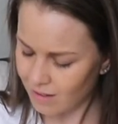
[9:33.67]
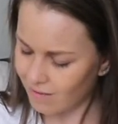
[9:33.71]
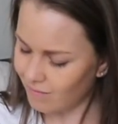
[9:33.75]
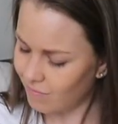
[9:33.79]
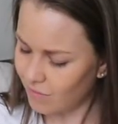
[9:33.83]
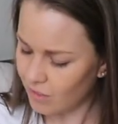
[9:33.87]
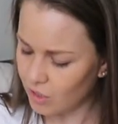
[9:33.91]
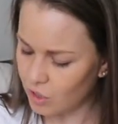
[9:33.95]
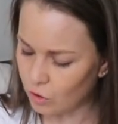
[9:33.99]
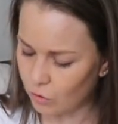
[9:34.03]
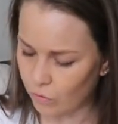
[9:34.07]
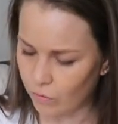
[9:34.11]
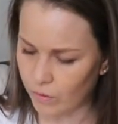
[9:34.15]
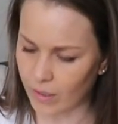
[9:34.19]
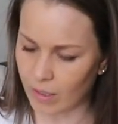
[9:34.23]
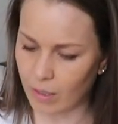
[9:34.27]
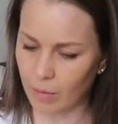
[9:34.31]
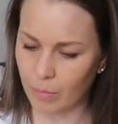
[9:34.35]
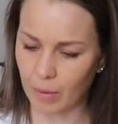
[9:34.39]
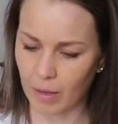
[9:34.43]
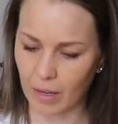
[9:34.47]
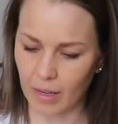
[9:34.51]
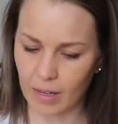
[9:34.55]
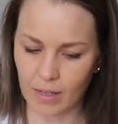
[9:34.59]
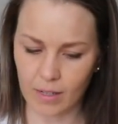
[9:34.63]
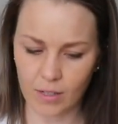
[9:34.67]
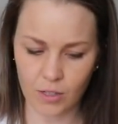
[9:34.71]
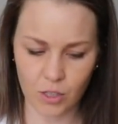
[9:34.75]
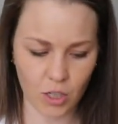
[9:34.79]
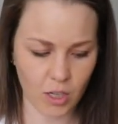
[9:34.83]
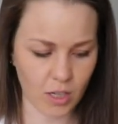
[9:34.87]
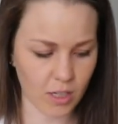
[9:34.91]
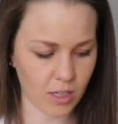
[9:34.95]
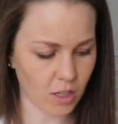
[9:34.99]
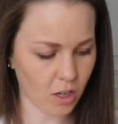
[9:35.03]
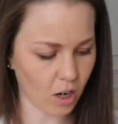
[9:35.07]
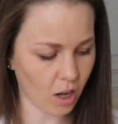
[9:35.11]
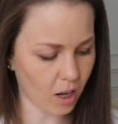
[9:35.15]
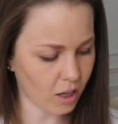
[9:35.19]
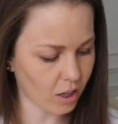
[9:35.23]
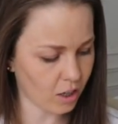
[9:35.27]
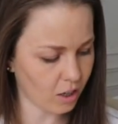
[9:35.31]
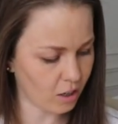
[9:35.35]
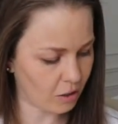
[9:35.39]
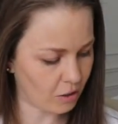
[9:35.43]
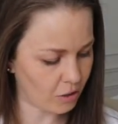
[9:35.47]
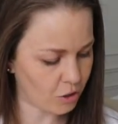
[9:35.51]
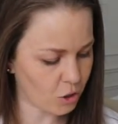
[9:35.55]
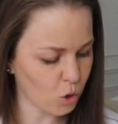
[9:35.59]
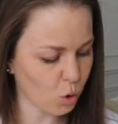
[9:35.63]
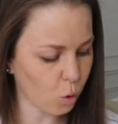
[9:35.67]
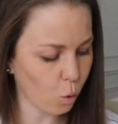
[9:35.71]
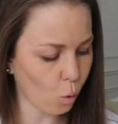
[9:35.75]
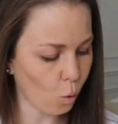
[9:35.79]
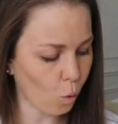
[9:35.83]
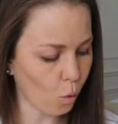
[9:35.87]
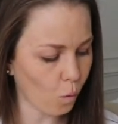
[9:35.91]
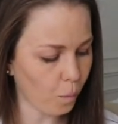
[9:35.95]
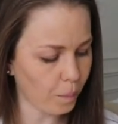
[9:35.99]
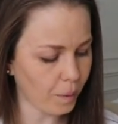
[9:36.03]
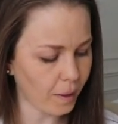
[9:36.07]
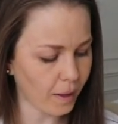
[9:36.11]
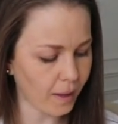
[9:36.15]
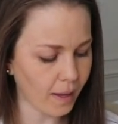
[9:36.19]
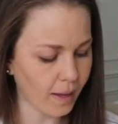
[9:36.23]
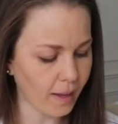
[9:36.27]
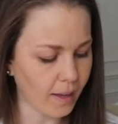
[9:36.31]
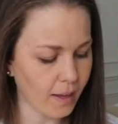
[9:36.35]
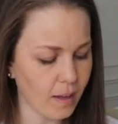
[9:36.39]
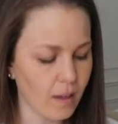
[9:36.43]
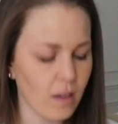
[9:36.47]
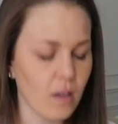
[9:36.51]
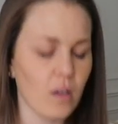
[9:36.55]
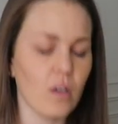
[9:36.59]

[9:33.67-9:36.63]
It's not really a beige. It's like a torpy,